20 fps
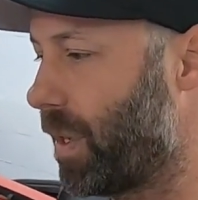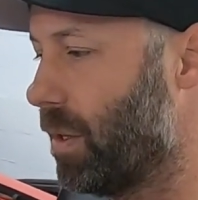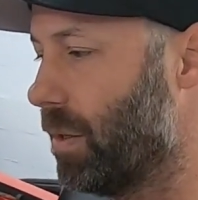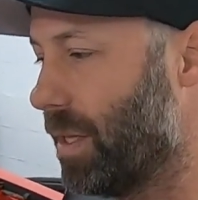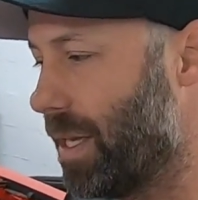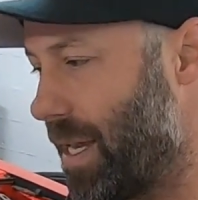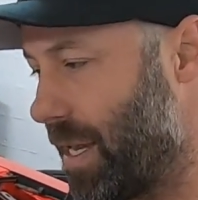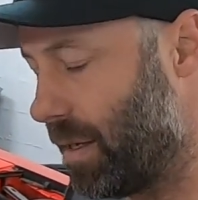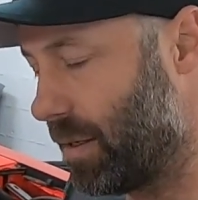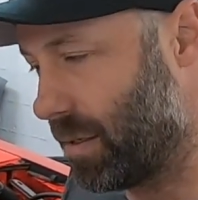
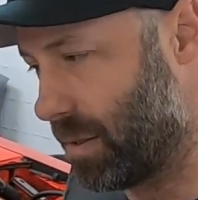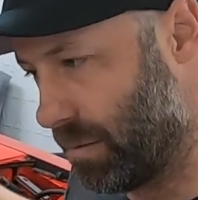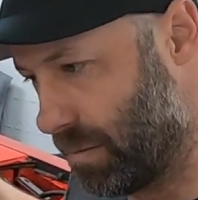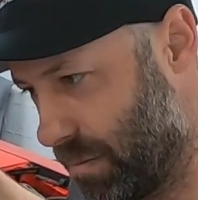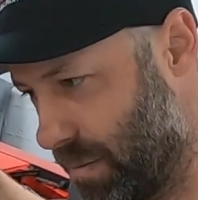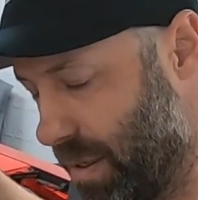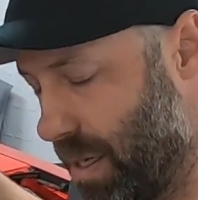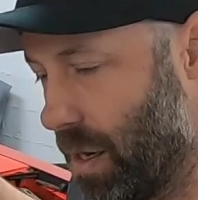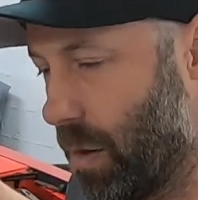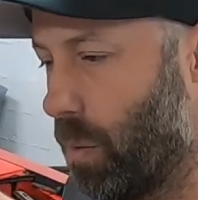leaked,
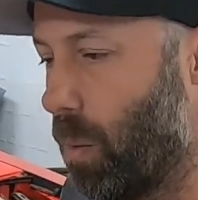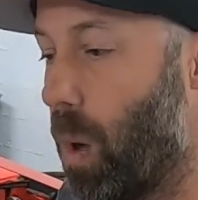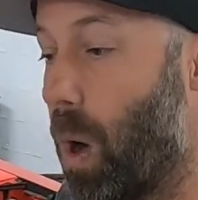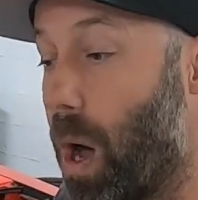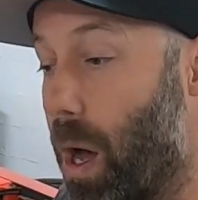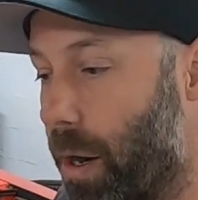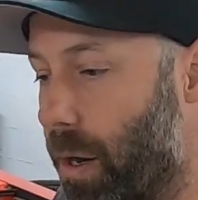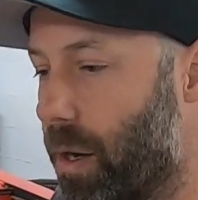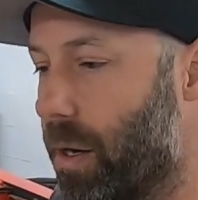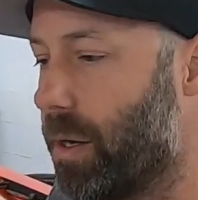
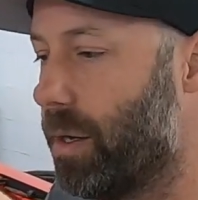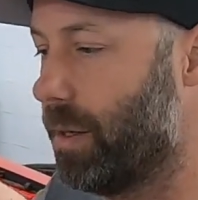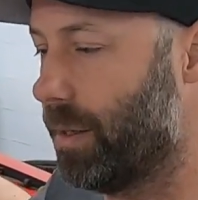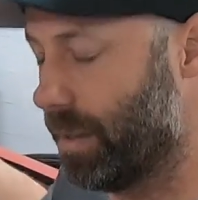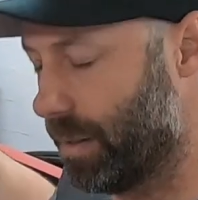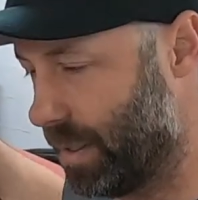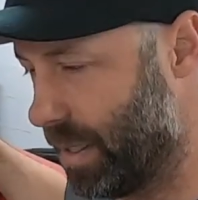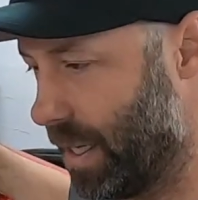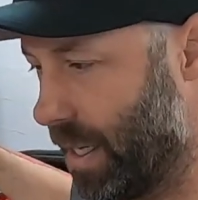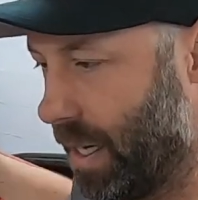water,
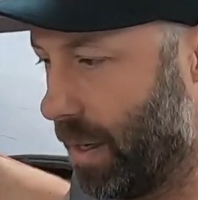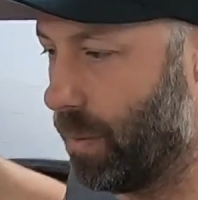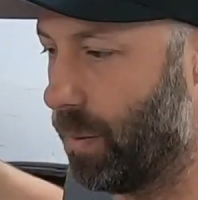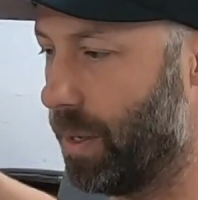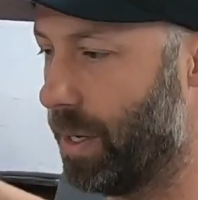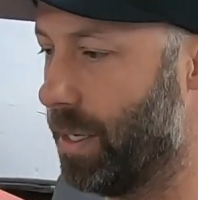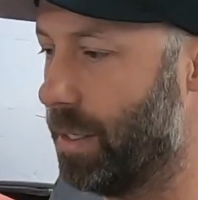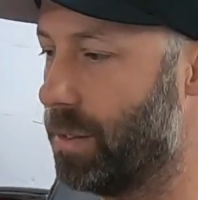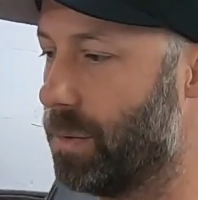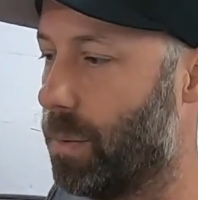and it
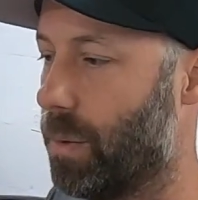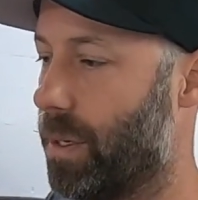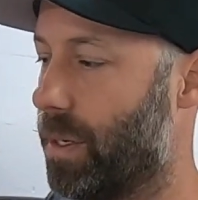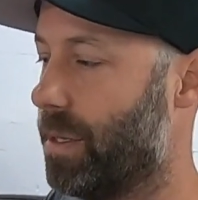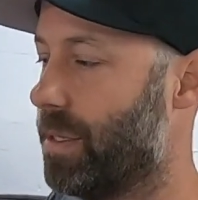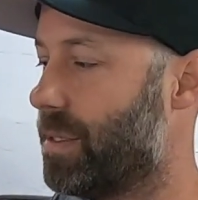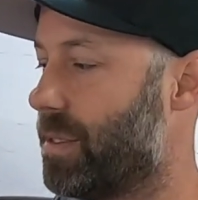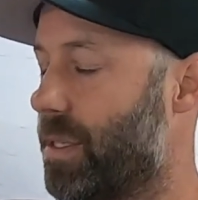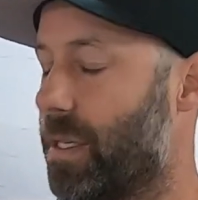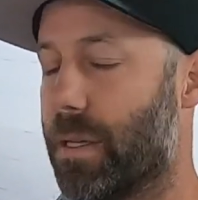went into one
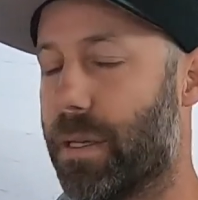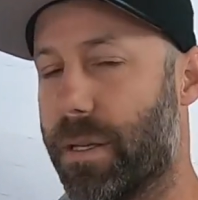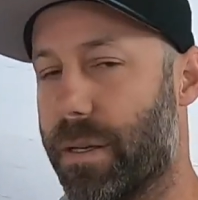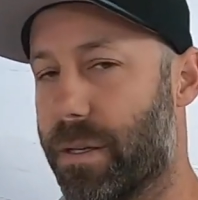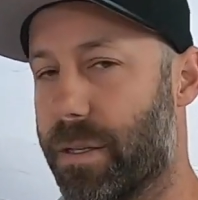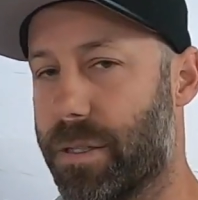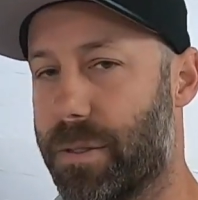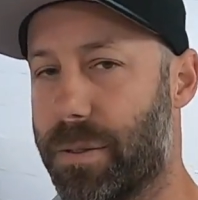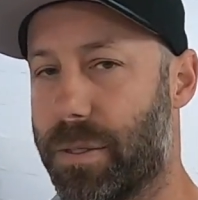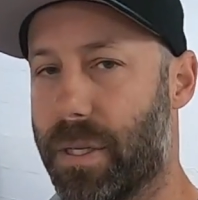of the
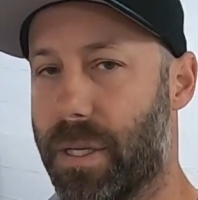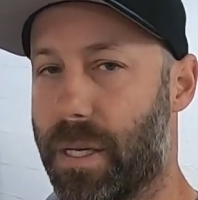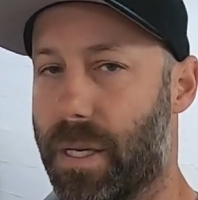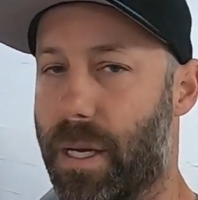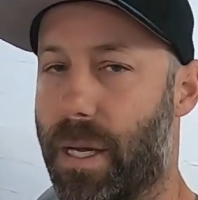cylinders.